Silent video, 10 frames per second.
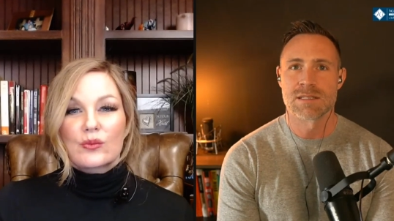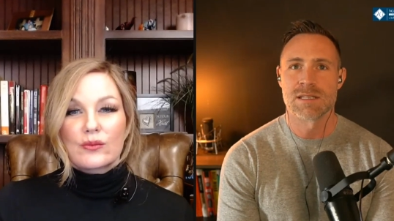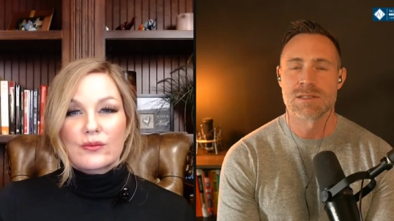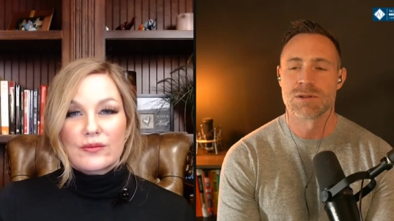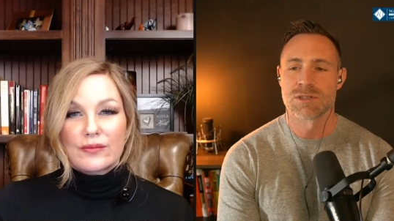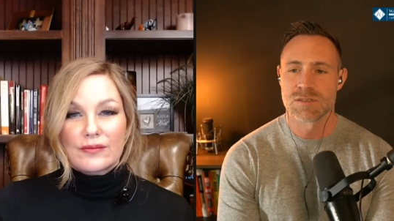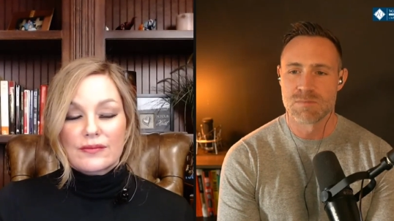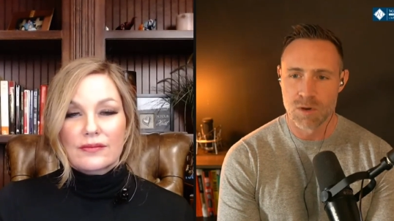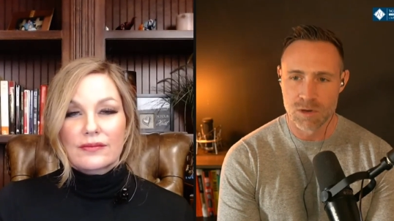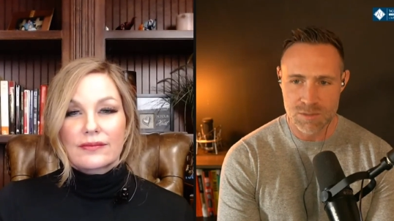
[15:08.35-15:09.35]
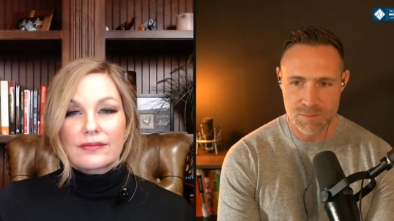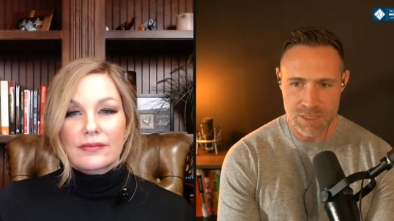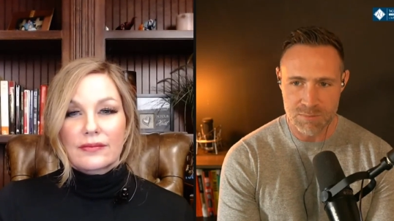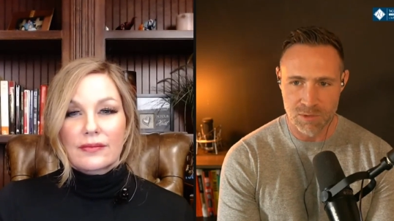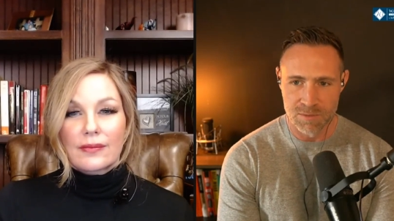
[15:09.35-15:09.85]
Speaker 1: Is these are smart
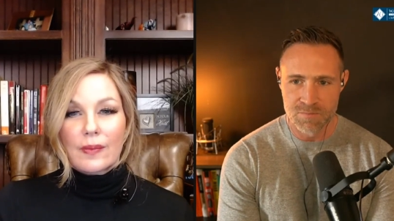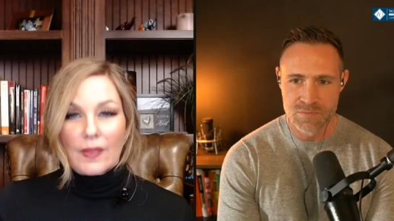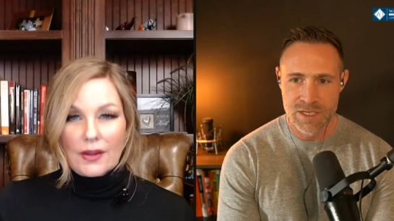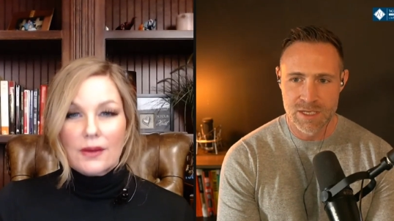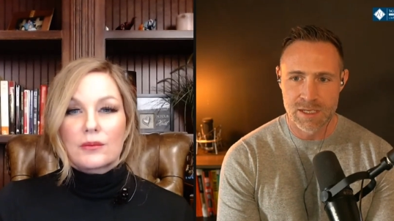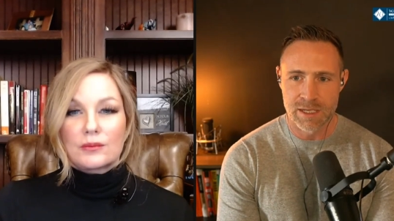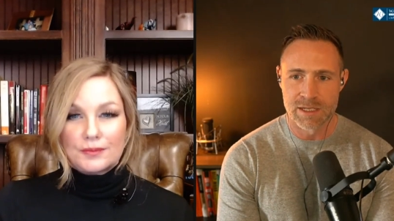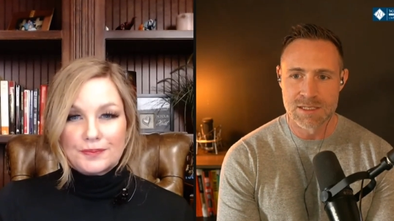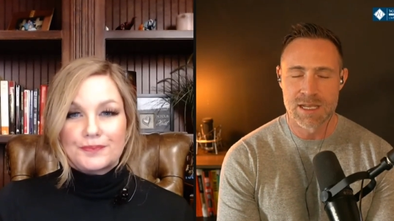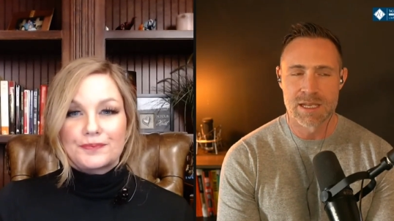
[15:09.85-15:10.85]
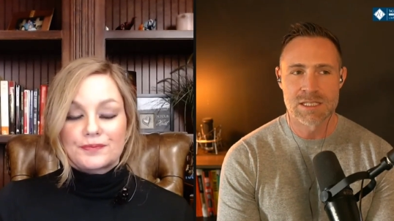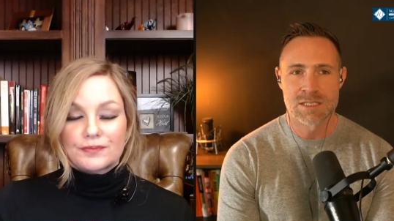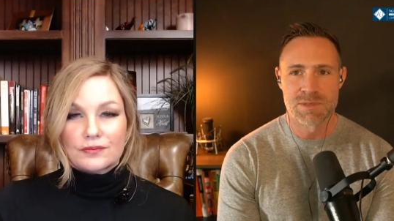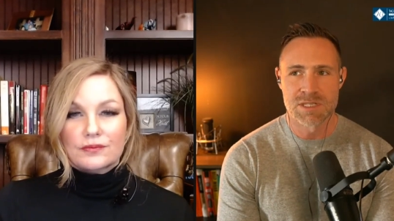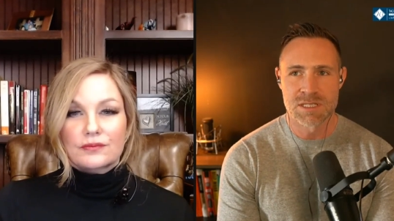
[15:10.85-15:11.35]
people it is a
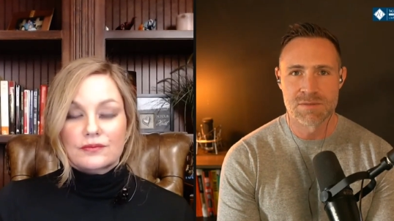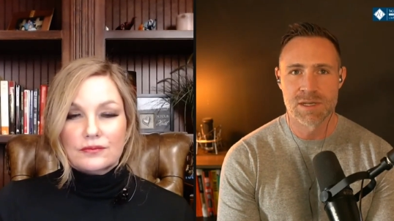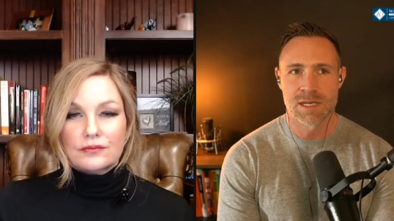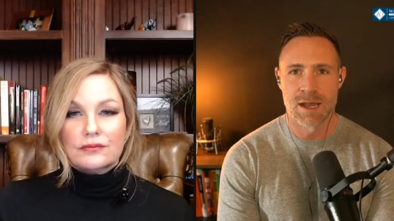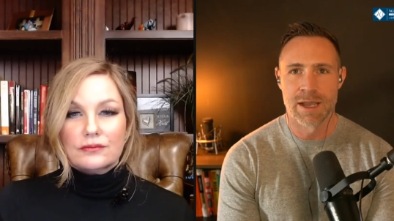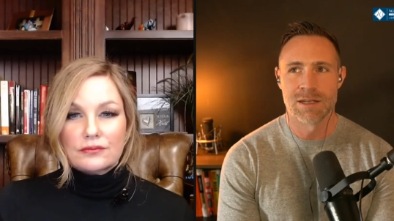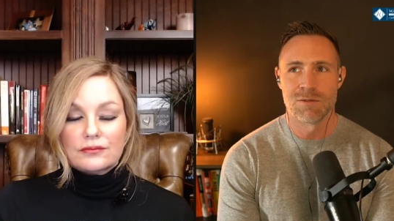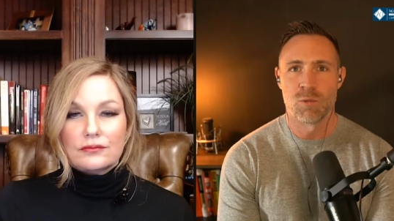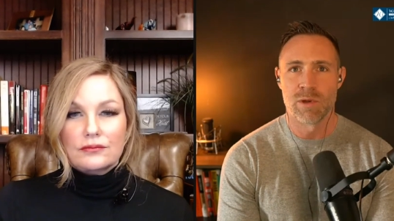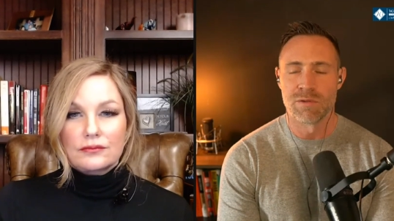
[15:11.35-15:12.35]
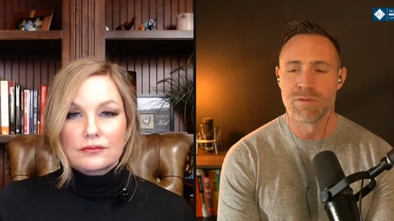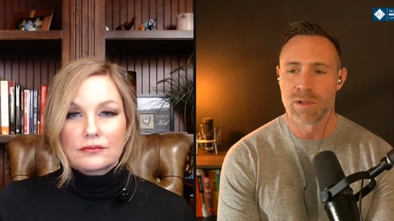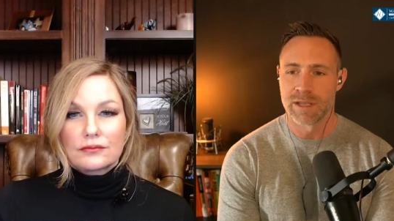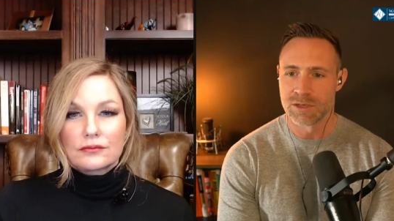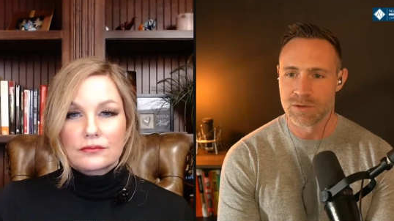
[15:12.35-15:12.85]
specific kind of
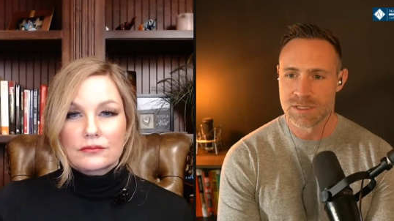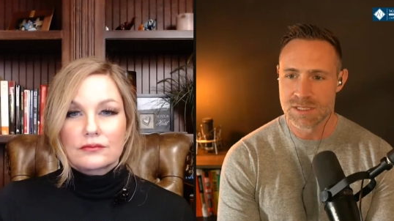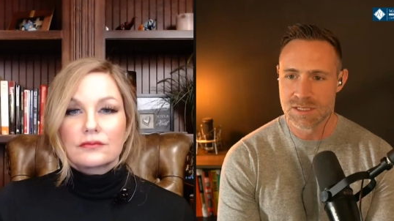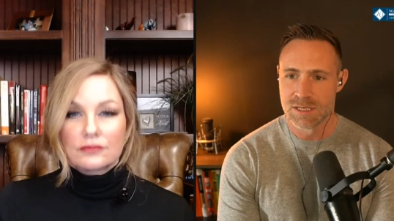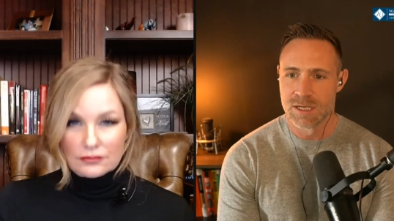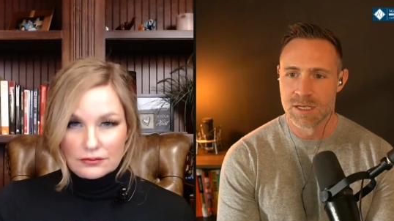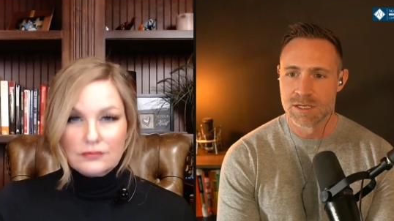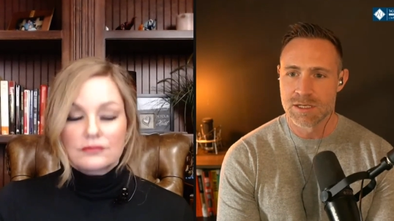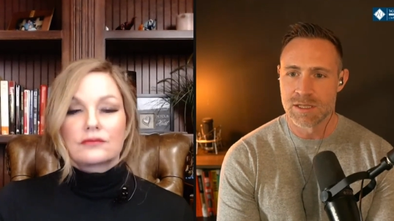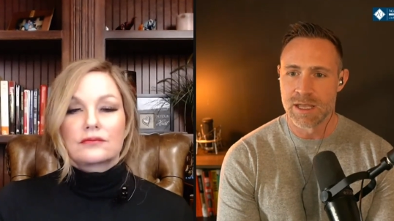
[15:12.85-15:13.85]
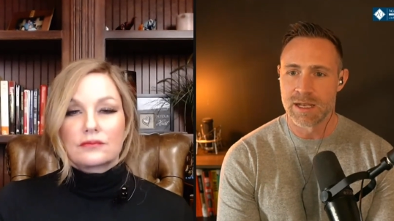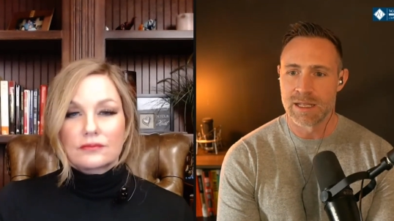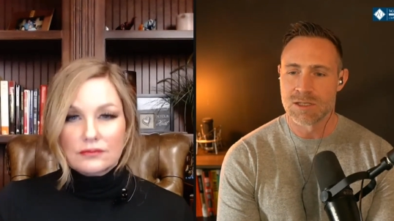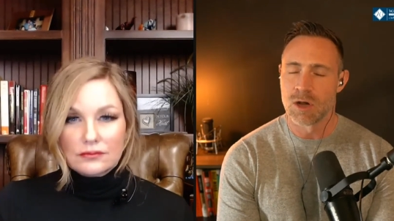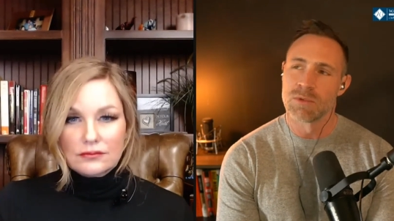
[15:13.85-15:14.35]
willful ignorance that
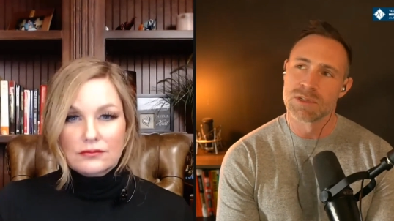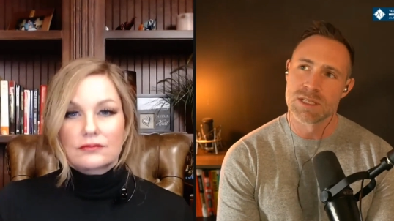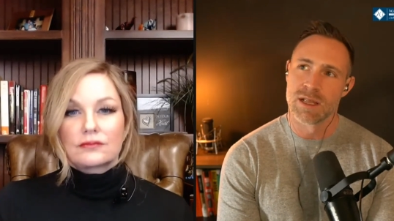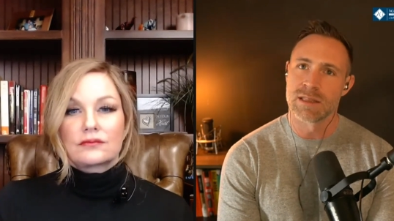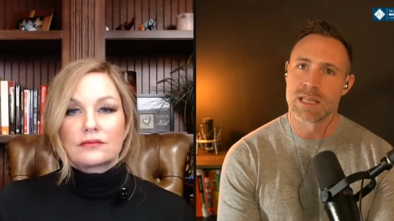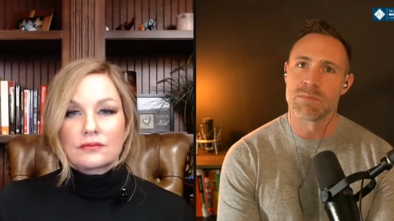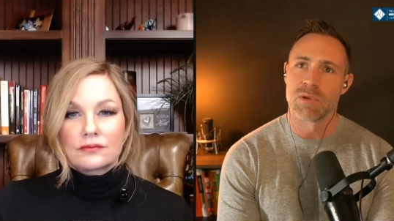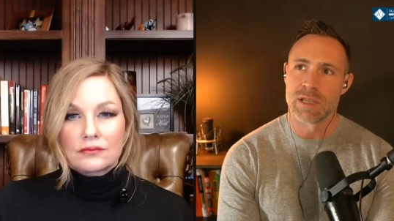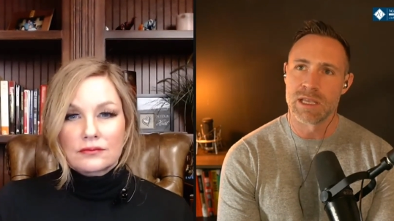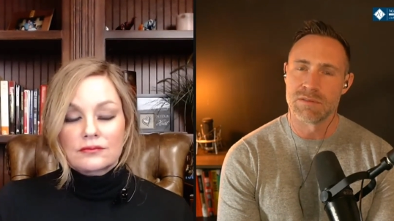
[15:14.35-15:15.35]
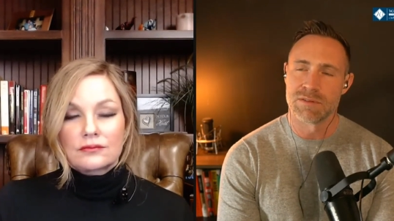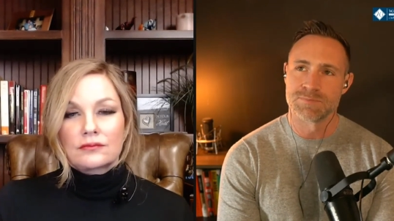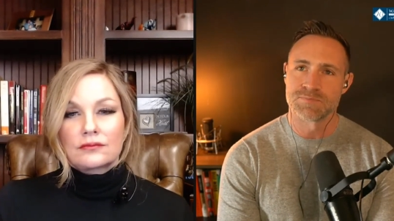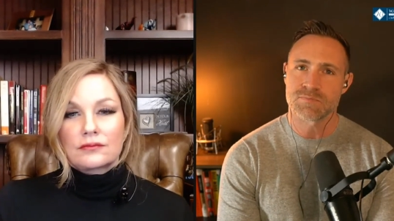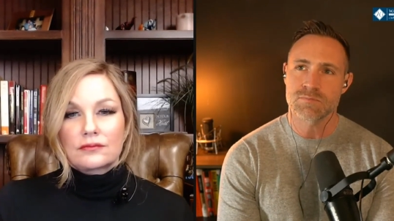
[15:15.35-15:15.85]
it's almost like they believe
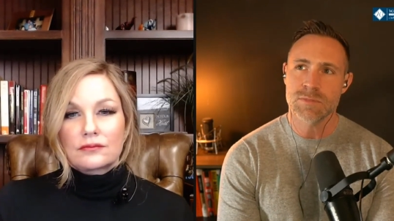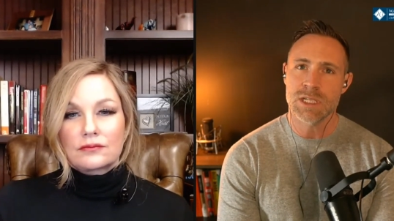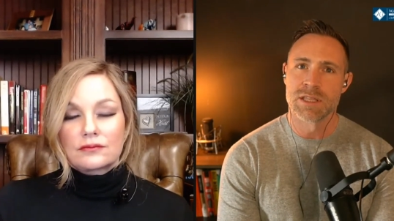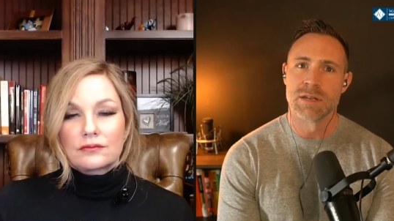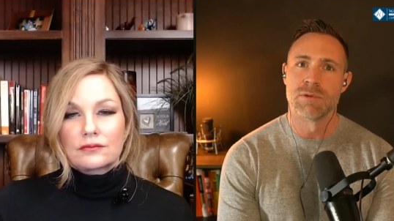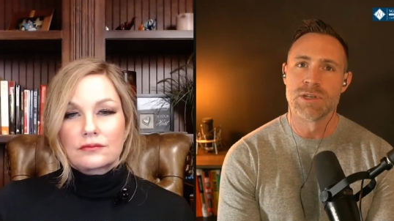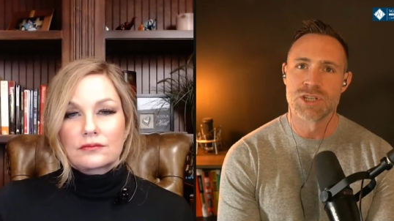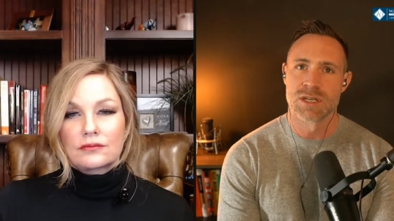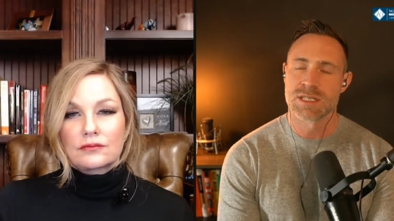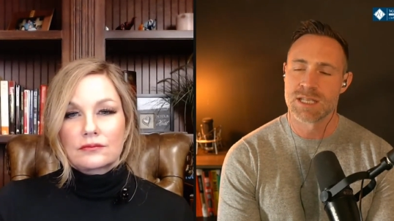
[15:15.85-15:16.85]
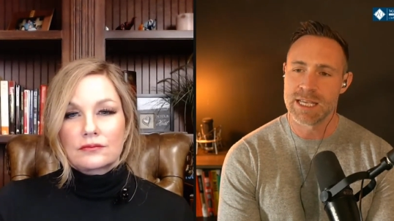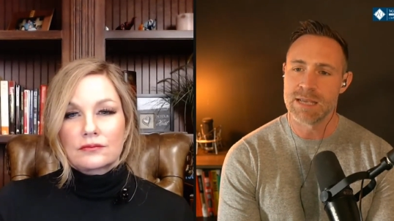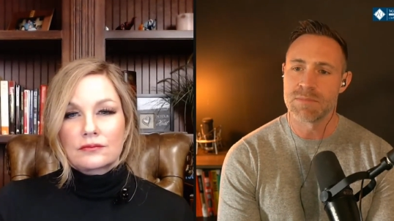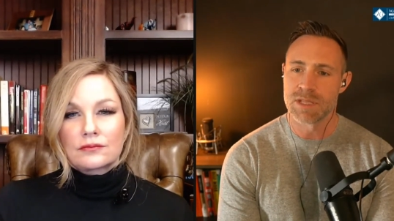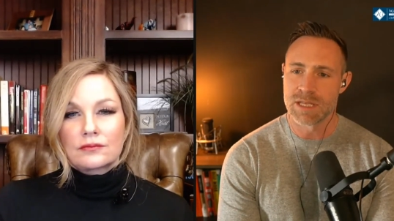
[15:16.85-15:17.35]
that if we just keep the